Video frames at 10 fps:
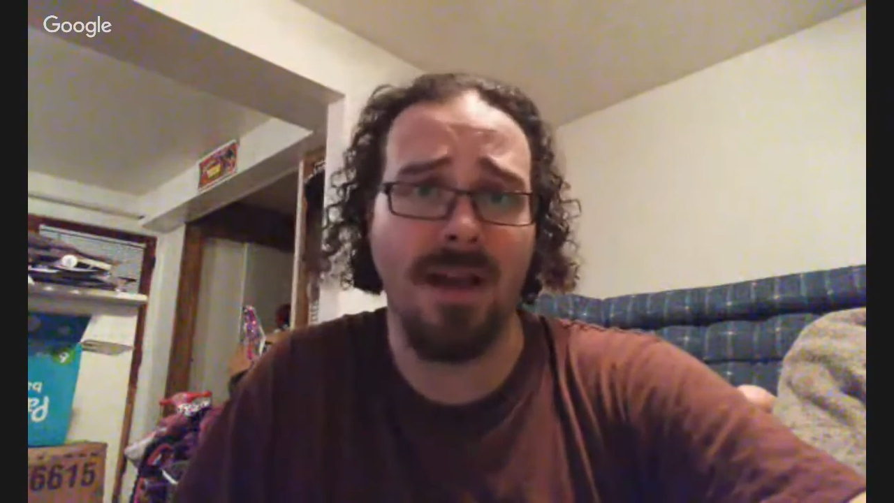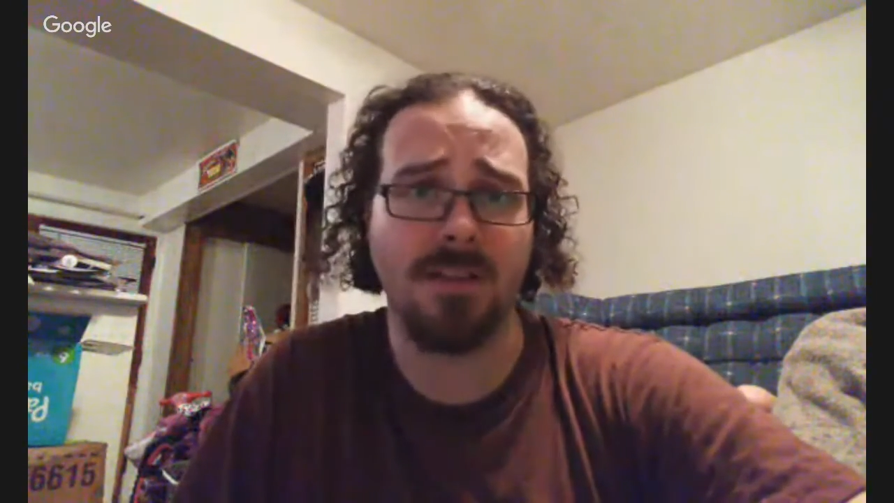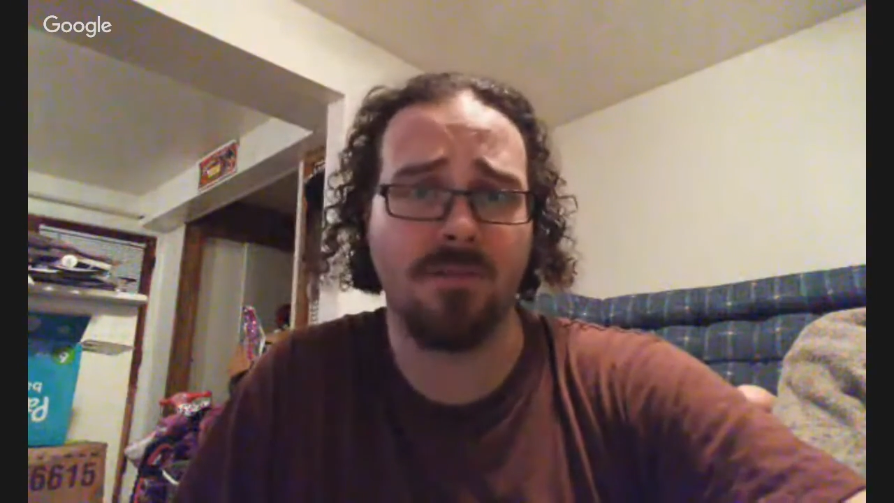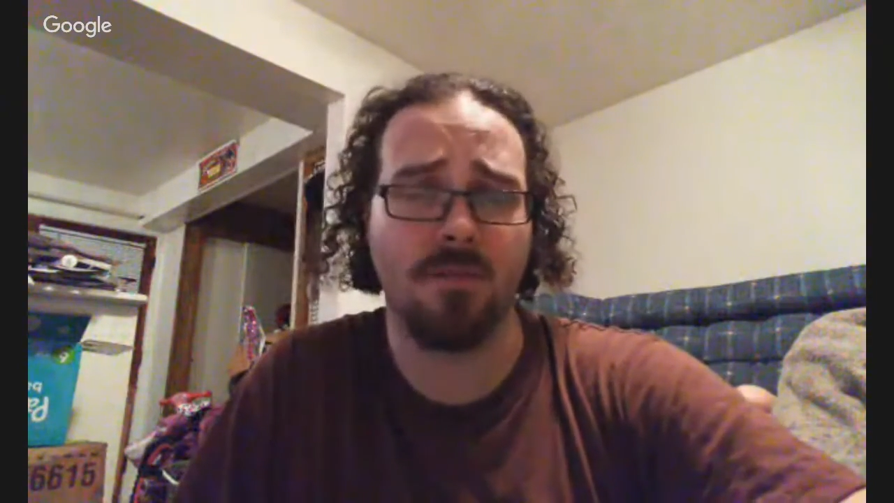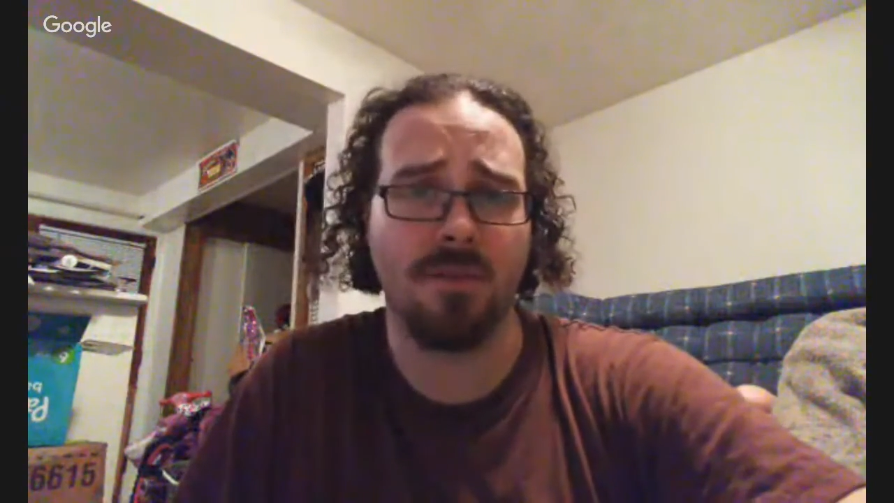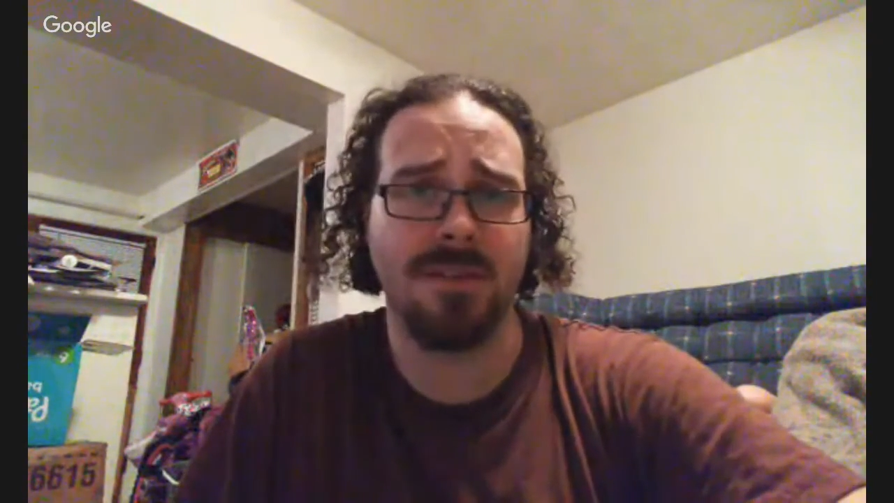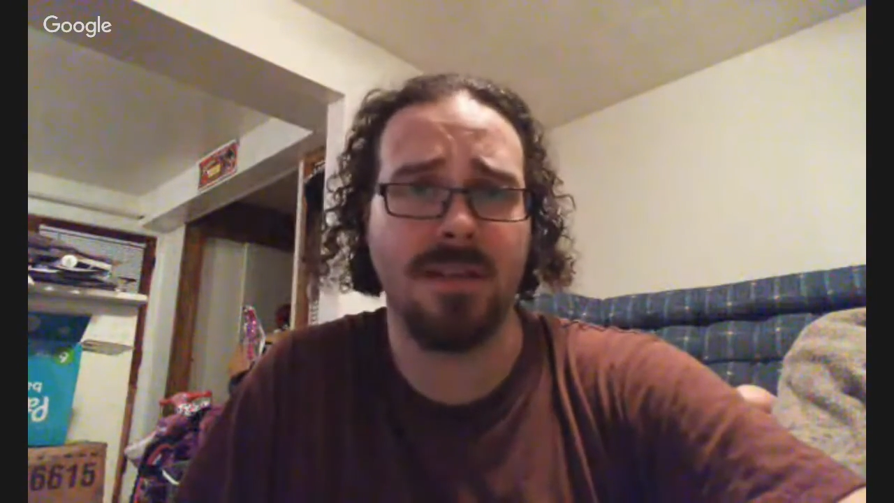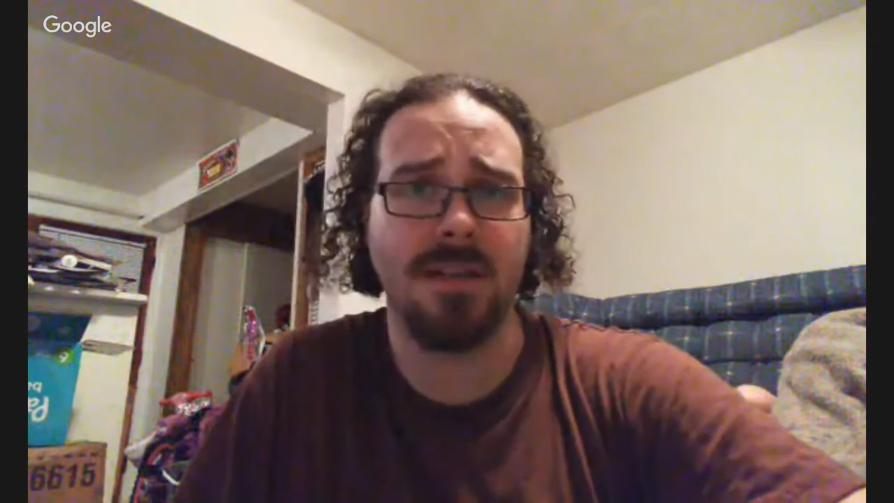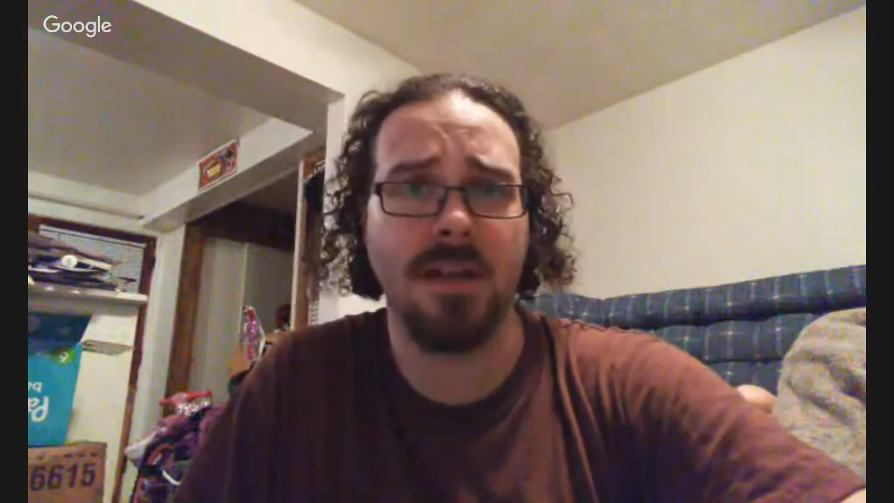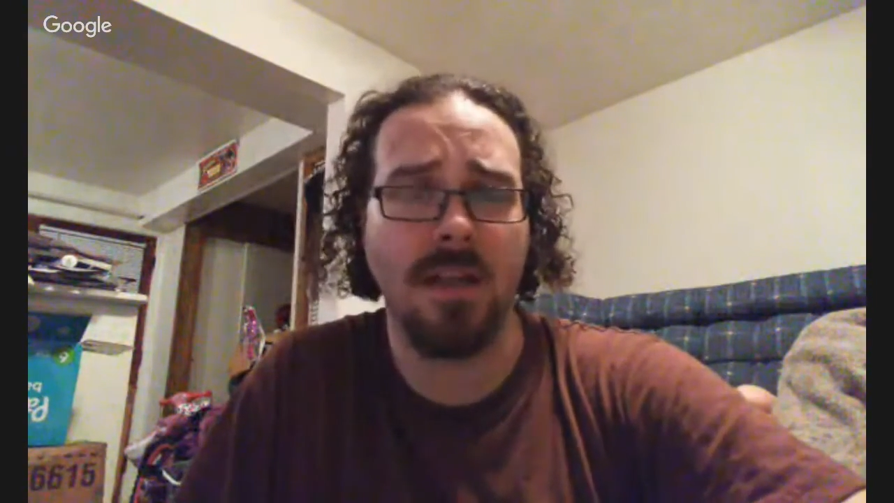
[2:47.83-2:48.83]
box for
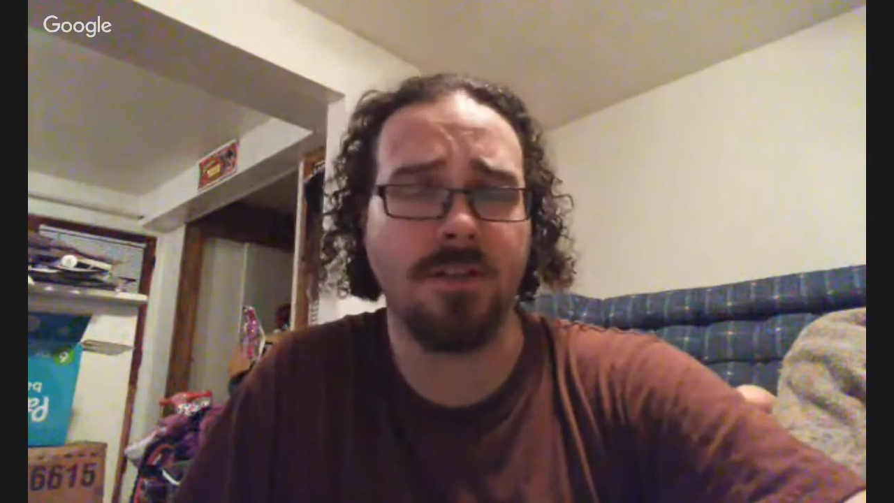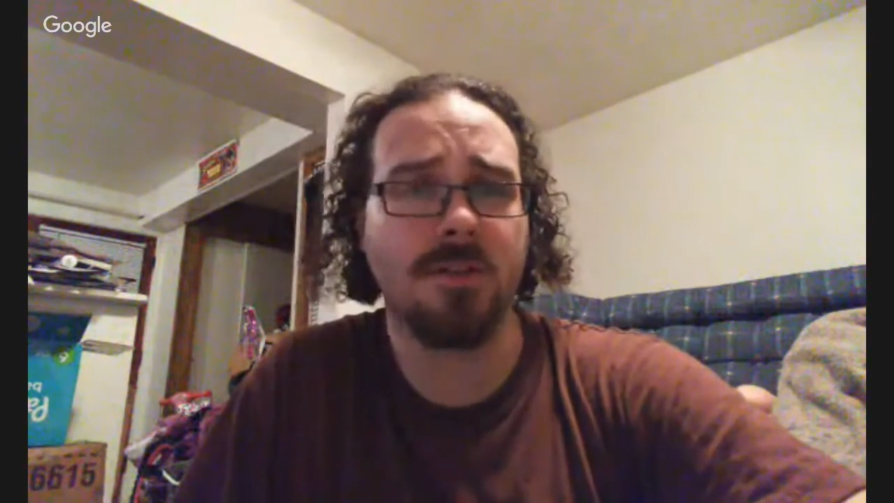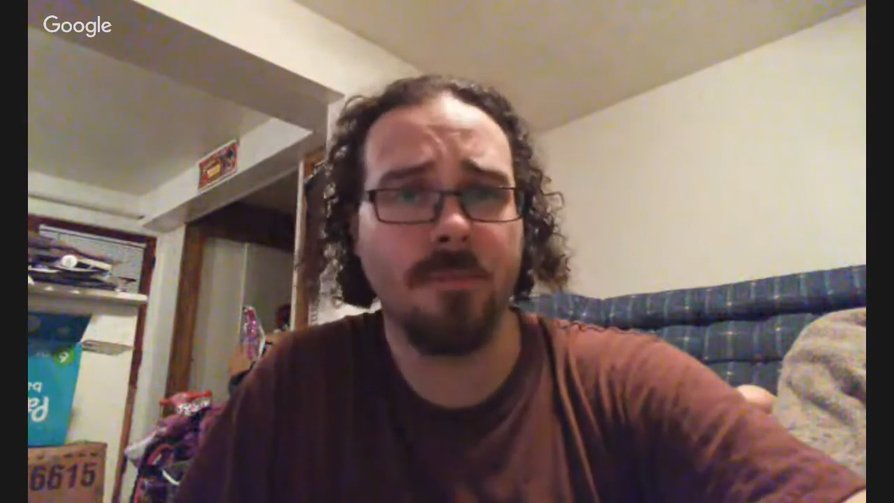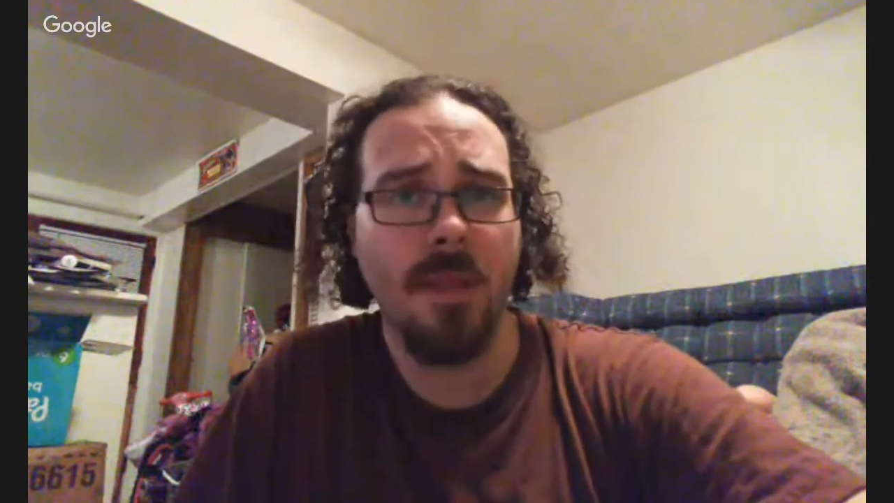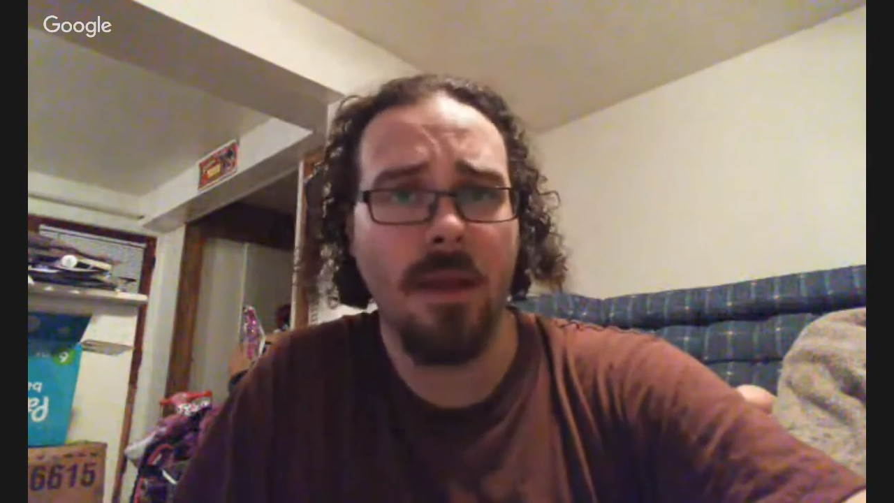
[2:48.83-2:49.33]
$10,